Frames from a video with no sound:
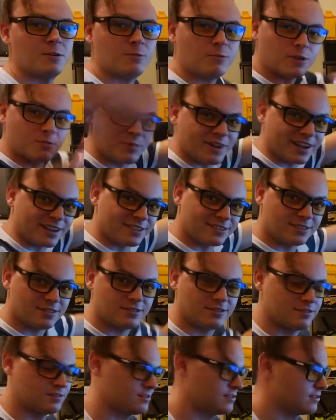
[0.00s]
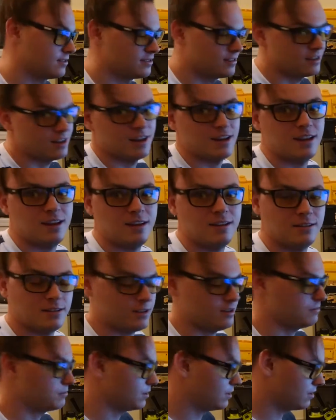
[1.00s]
Welcome back. I
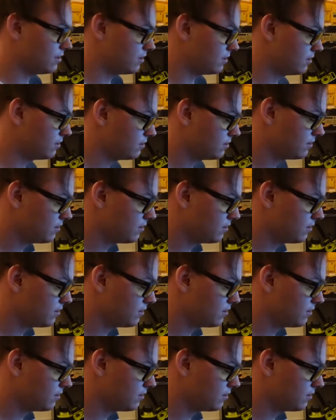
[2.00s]
am gonna.